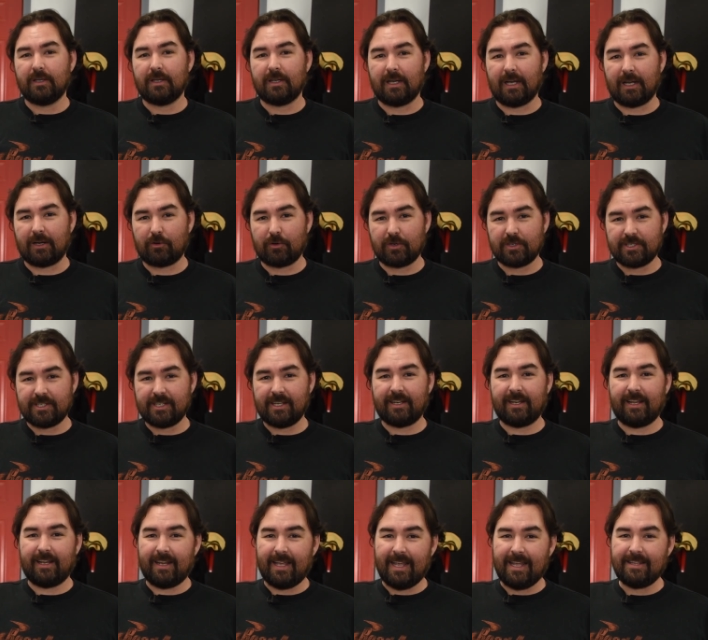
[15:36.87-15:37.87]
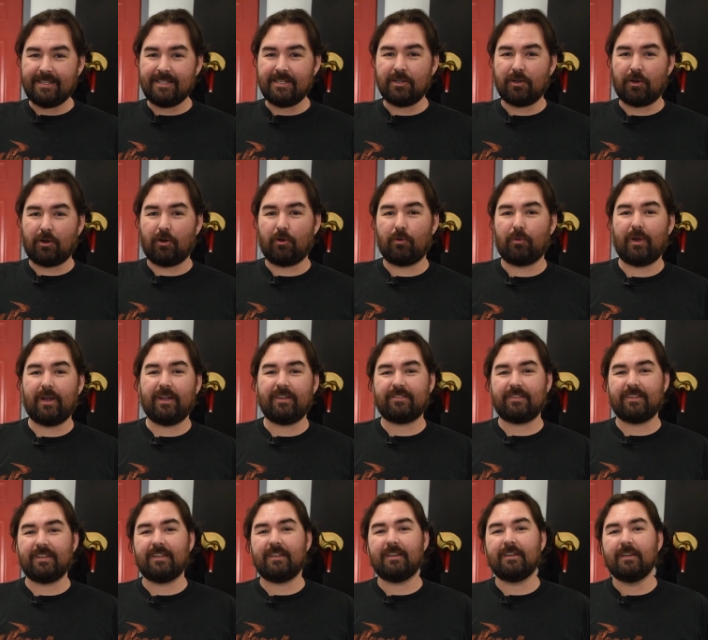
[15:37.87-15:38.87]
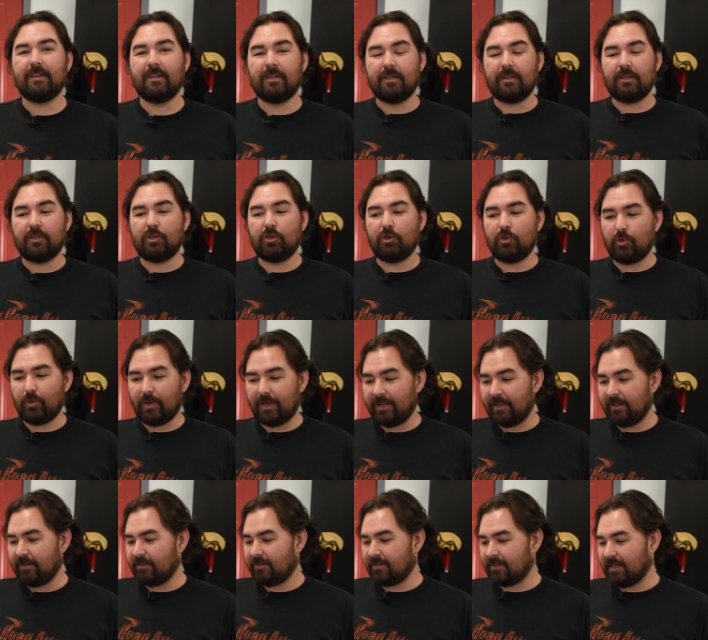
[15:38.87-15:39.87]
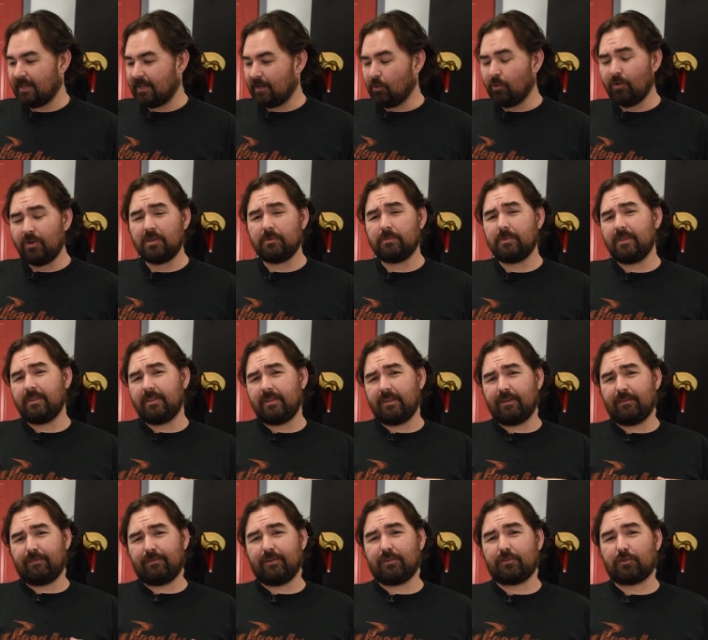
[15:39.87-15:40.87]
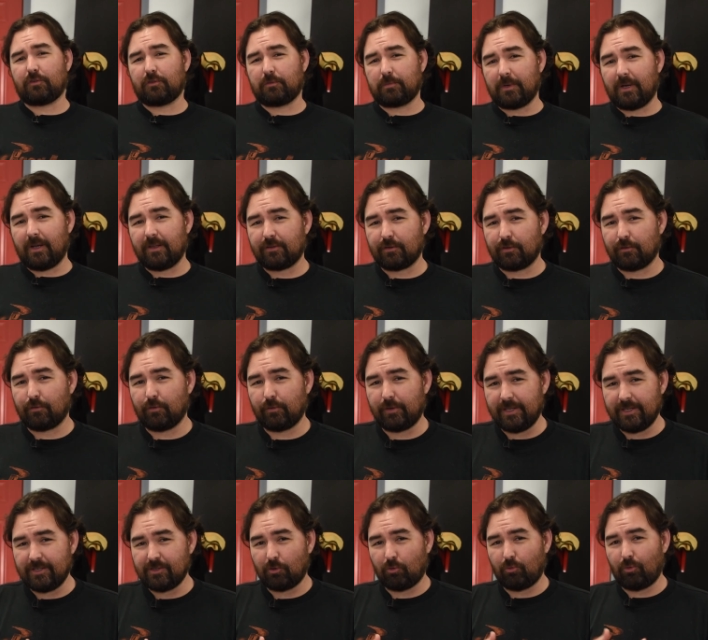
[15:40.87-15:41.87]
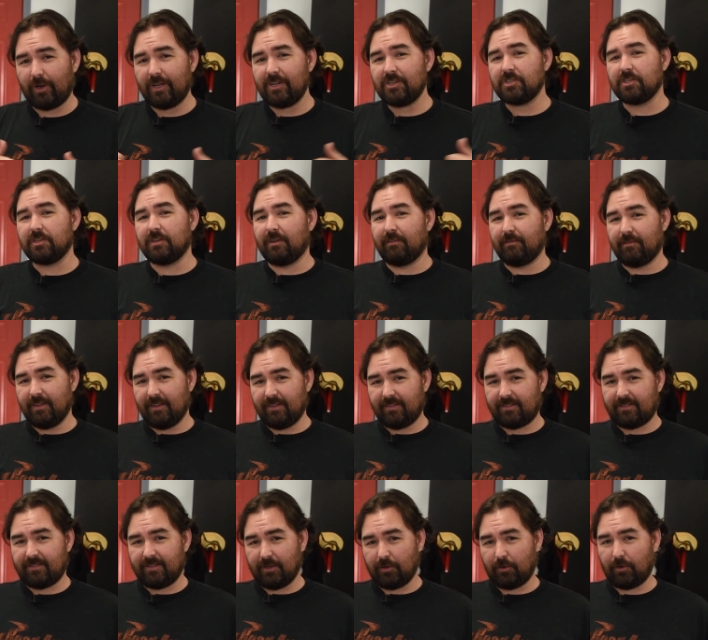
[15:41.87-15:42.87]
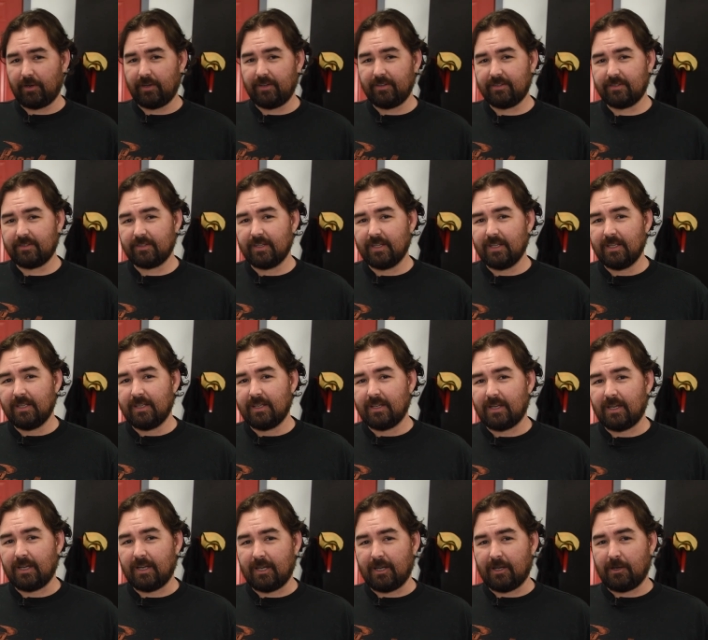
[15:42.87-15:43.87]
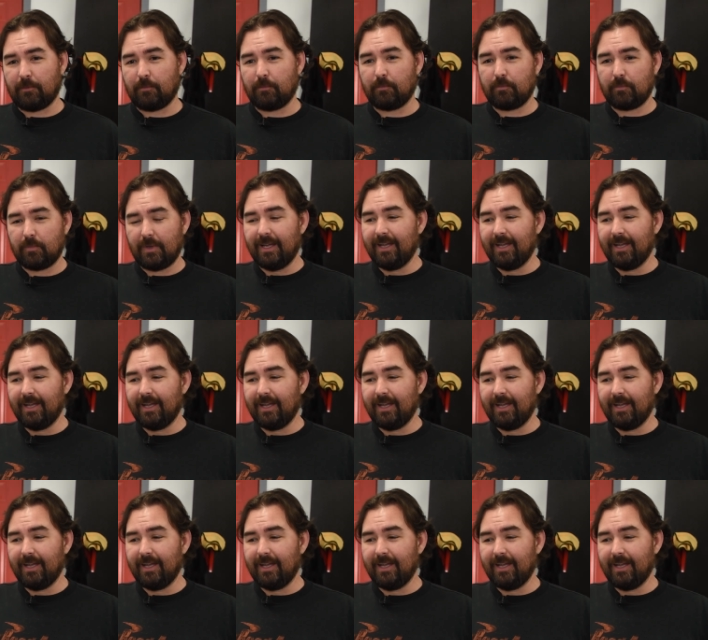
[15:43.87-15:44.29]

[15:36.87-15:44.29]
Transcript: uh, Christian at ATR Racing, who is uh, going to be the official sponsor for the duration of this series. Um,